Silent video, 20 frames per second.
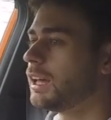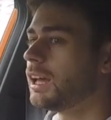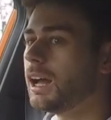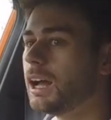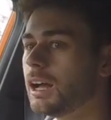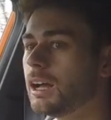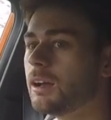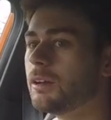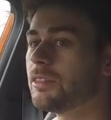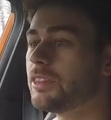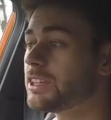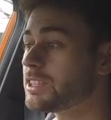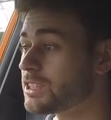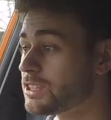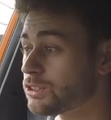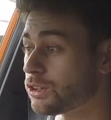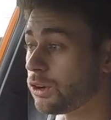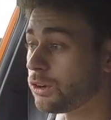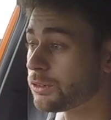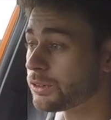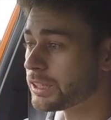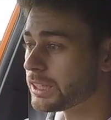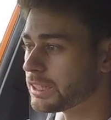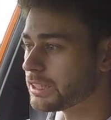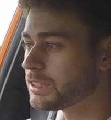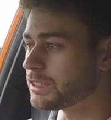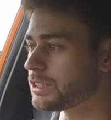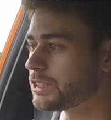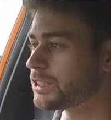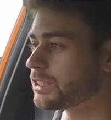Uh, this is
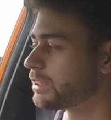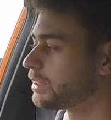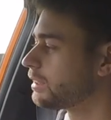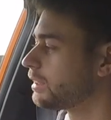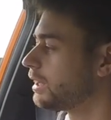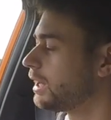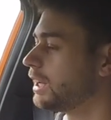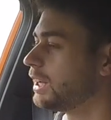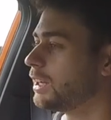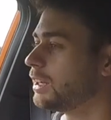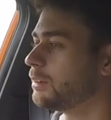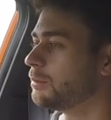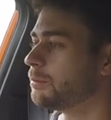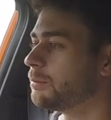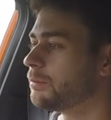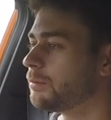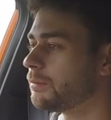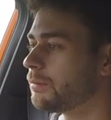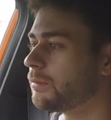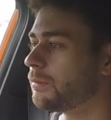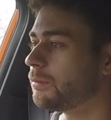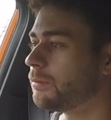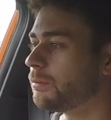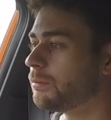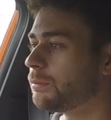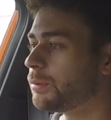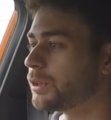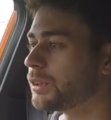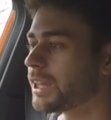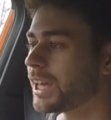orange, um,
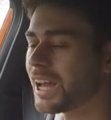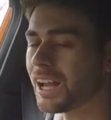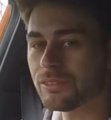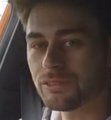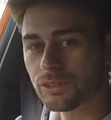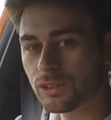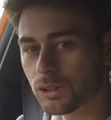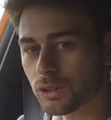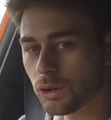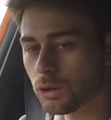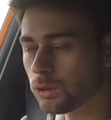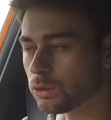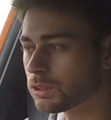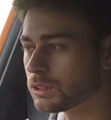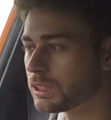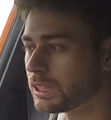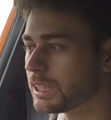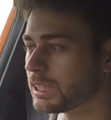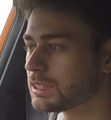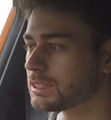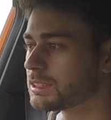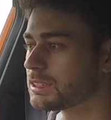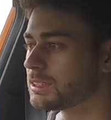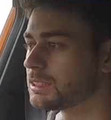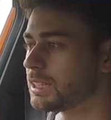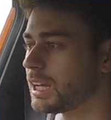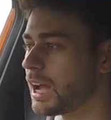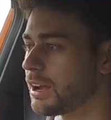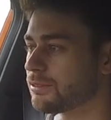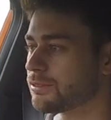but they haven't called it
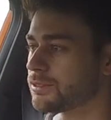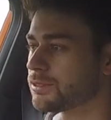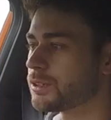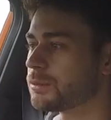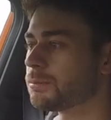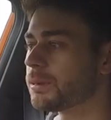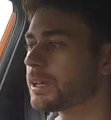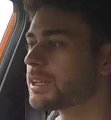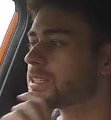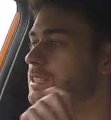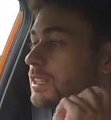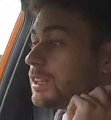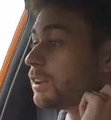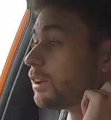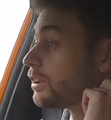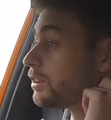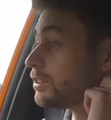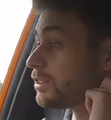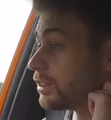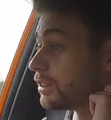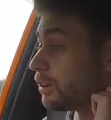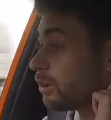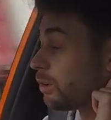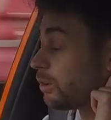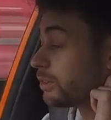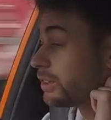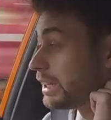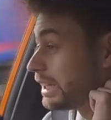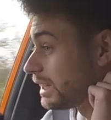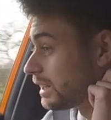after a place in London
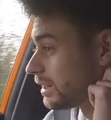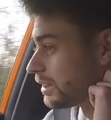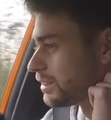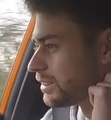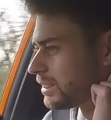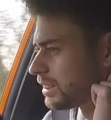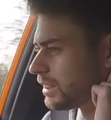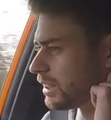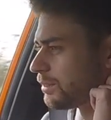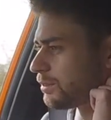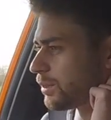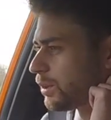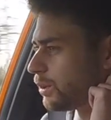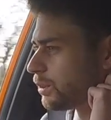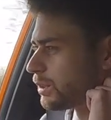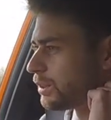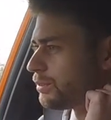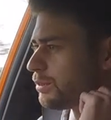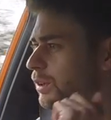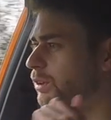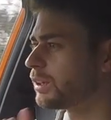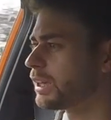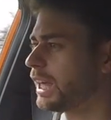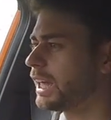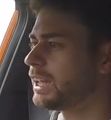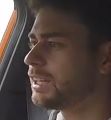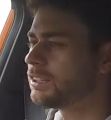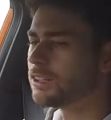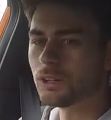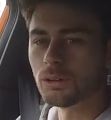or near London. They've called it
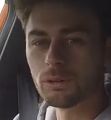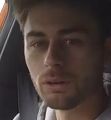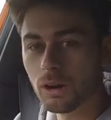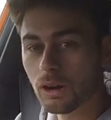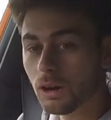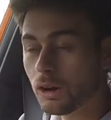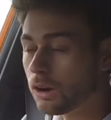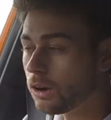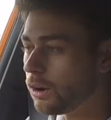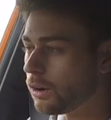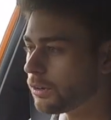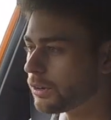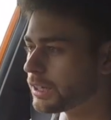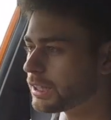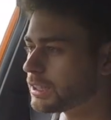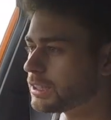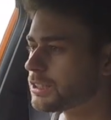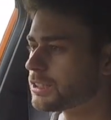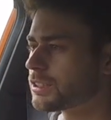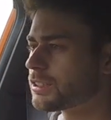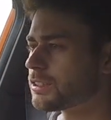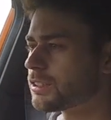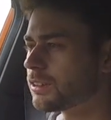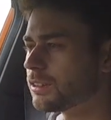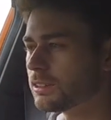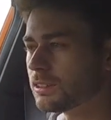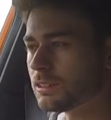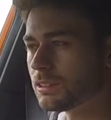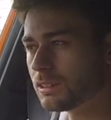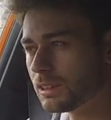Volcano Orange.
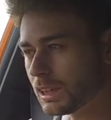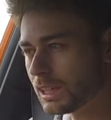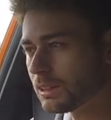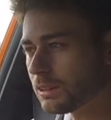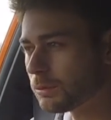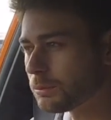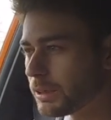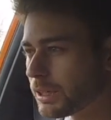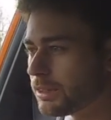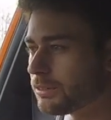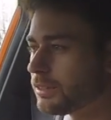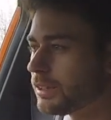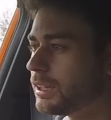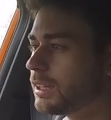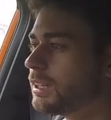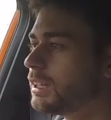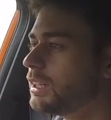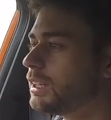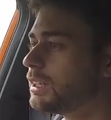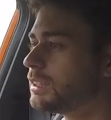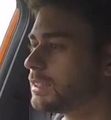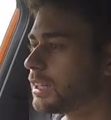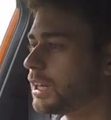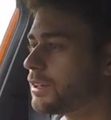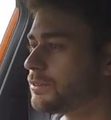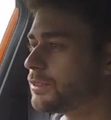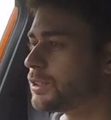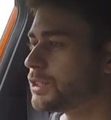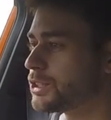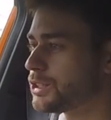So a little bit of a
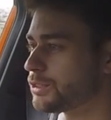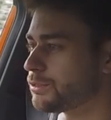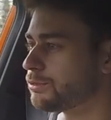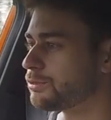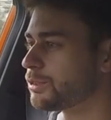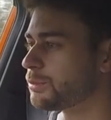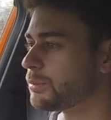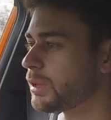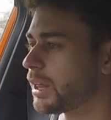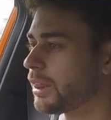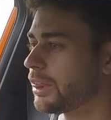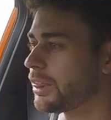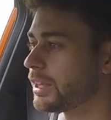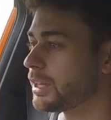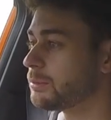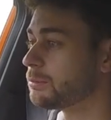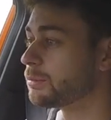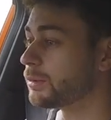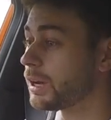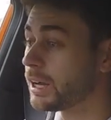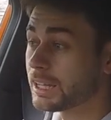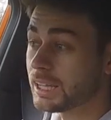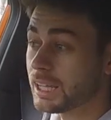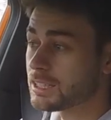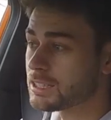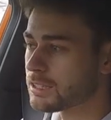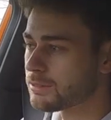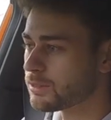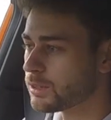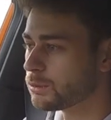diversion from that theme. But I
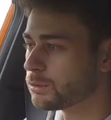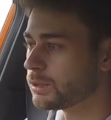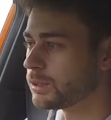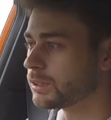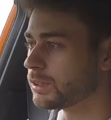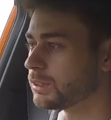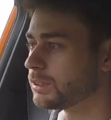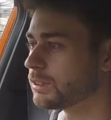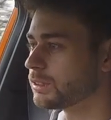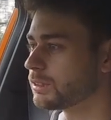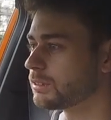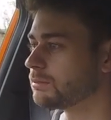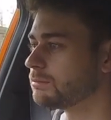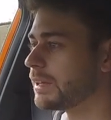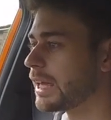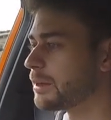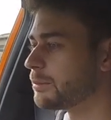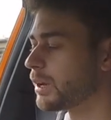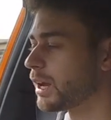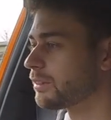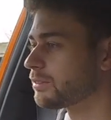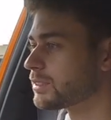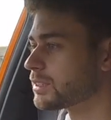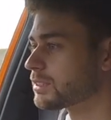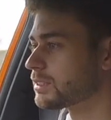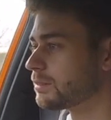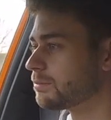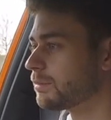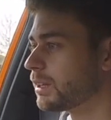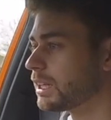guess if they were going to name it after
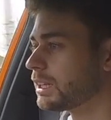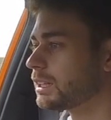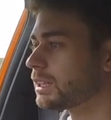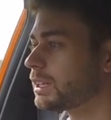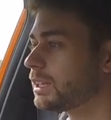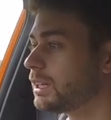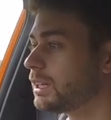something,